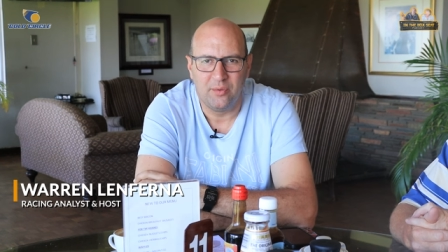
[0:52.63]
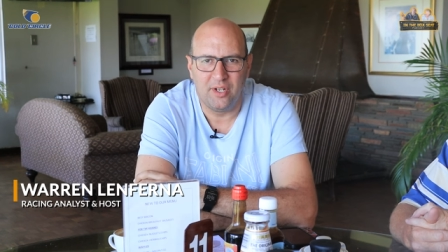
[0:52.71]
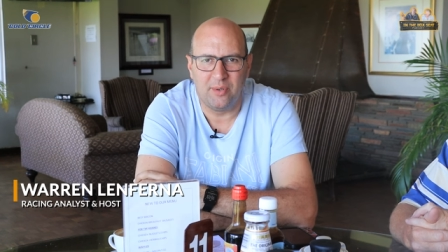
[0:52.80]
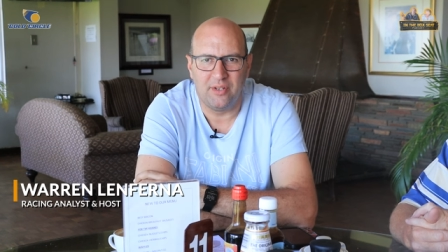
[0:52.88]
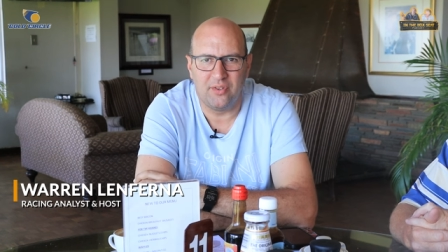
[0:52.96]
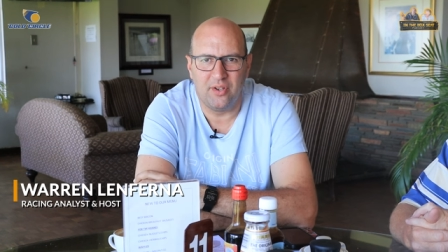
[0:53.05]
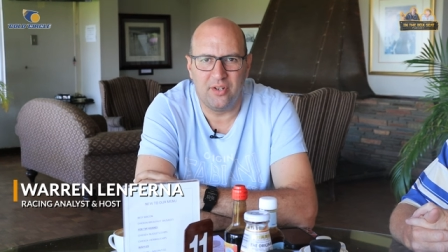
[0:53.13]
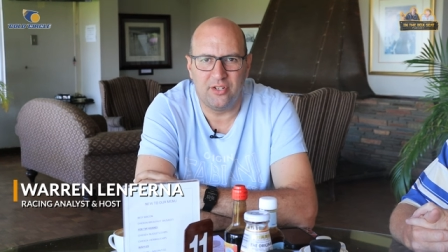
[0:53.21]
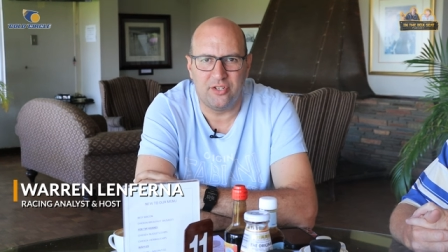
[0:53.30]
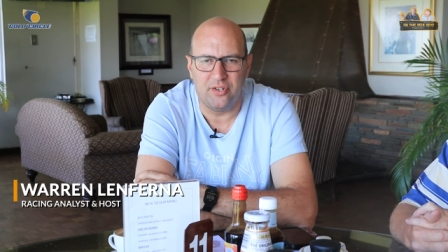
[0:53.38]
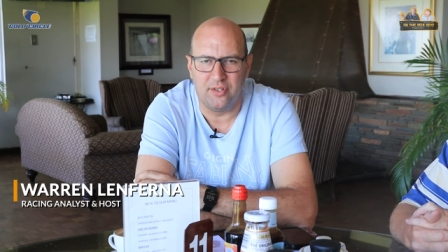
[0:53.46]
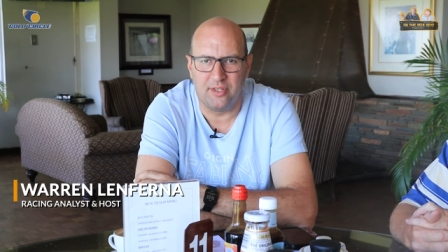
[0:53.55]
where we've
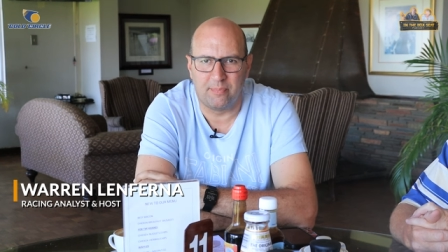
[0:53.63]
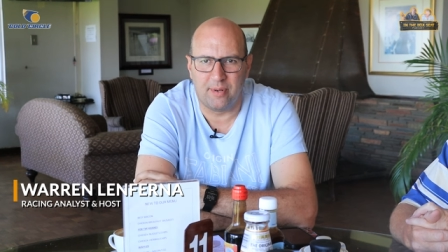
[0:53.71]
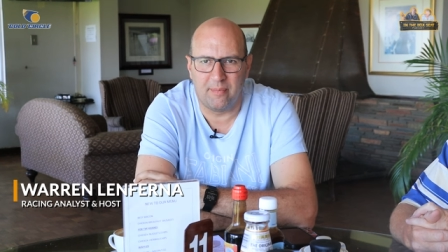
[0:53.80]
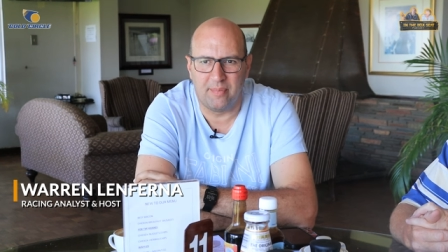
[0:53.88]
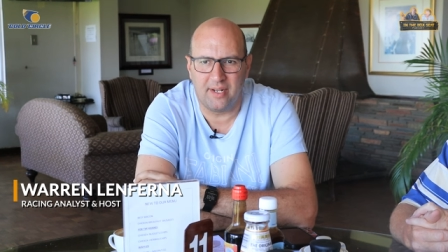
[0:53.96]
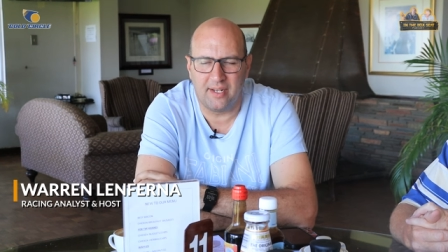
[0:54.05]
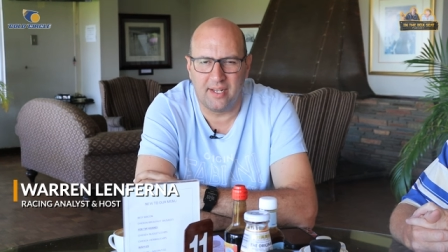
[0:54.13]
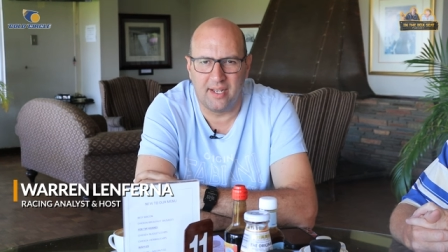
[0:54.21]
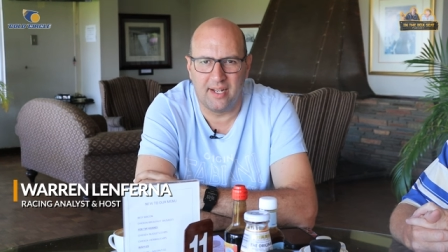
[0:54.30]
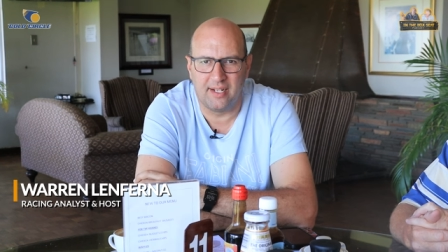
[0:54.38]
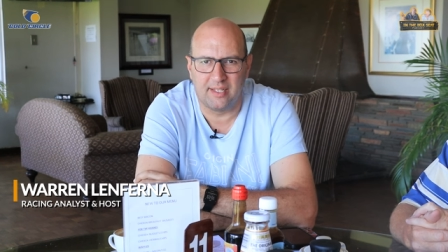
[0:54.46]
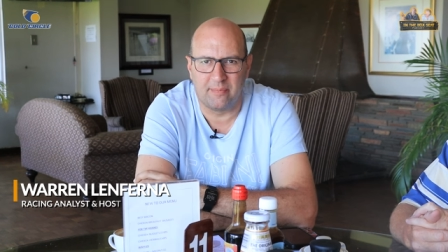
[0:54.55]
urged you, the public,
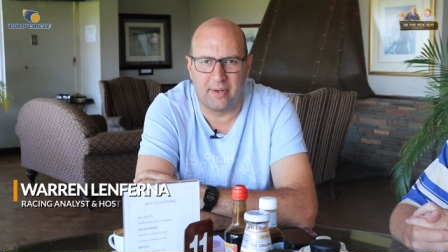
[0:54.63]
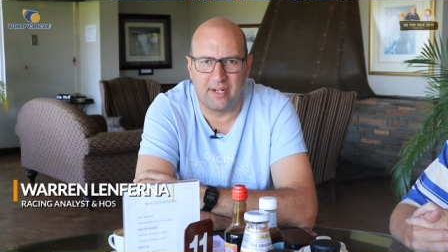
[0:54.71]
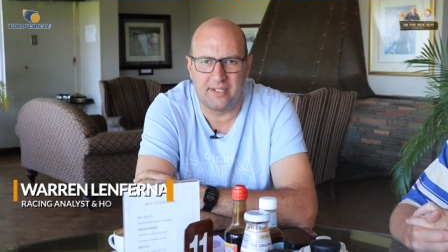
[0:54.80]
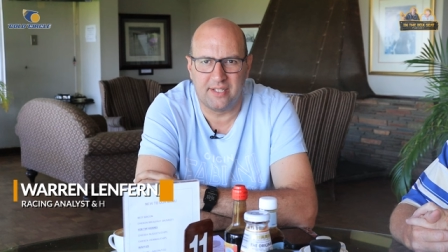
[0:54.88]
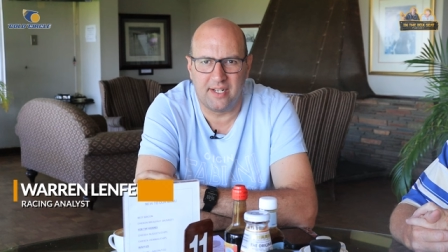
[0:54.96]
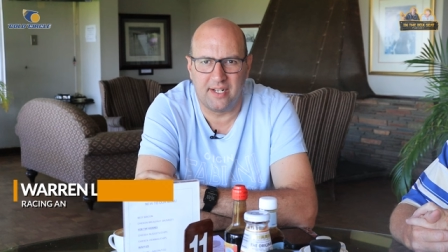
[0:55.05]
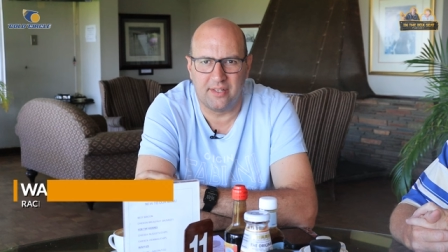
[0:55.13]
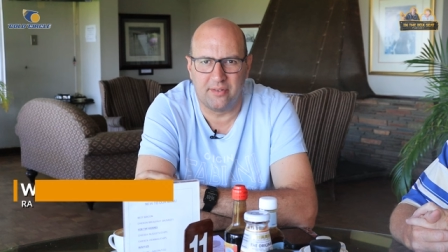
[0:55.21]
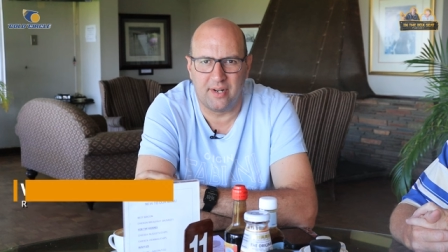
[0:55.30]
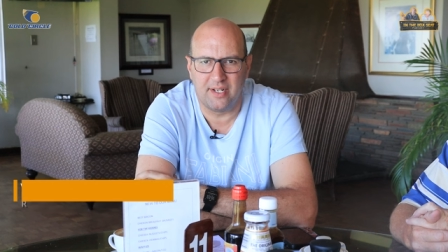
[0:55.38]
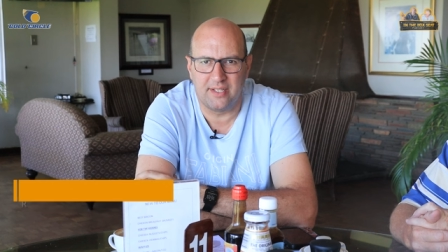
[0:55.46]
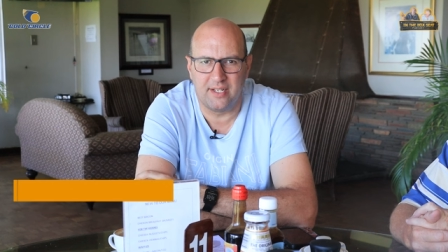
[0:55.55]
and the punter and
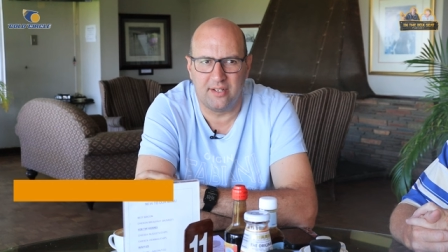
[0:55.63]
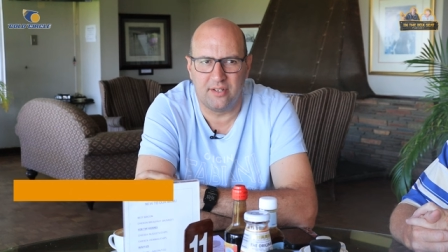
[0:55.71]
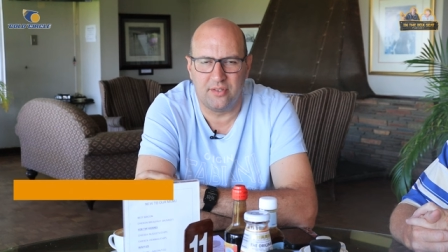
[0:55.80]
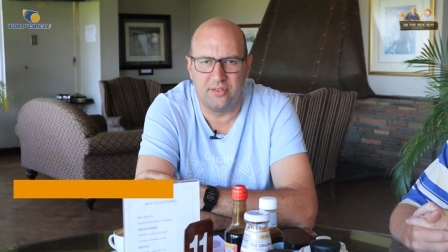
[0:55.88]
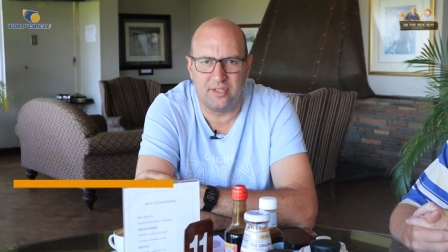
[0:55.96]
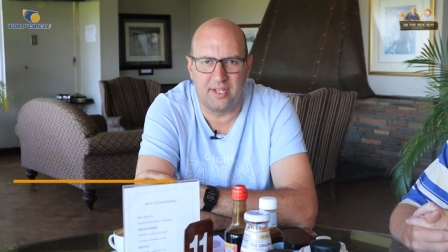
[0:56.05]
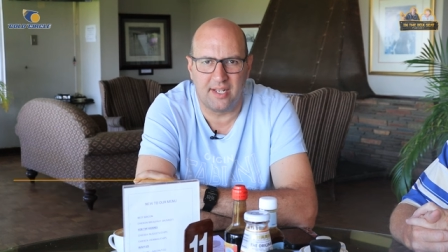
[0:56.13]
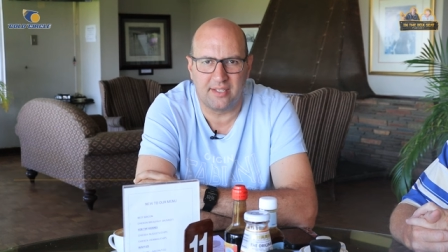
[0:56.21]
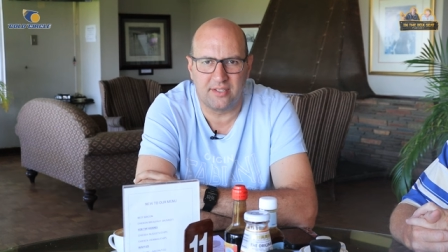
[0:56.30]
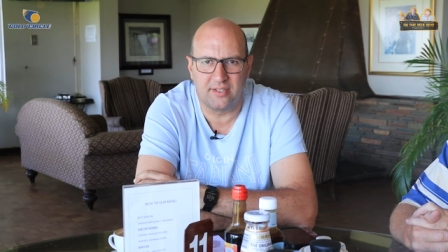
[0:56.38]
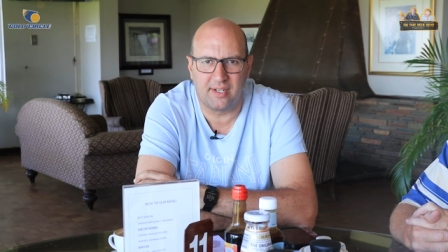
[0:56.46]
the racing enthusiast,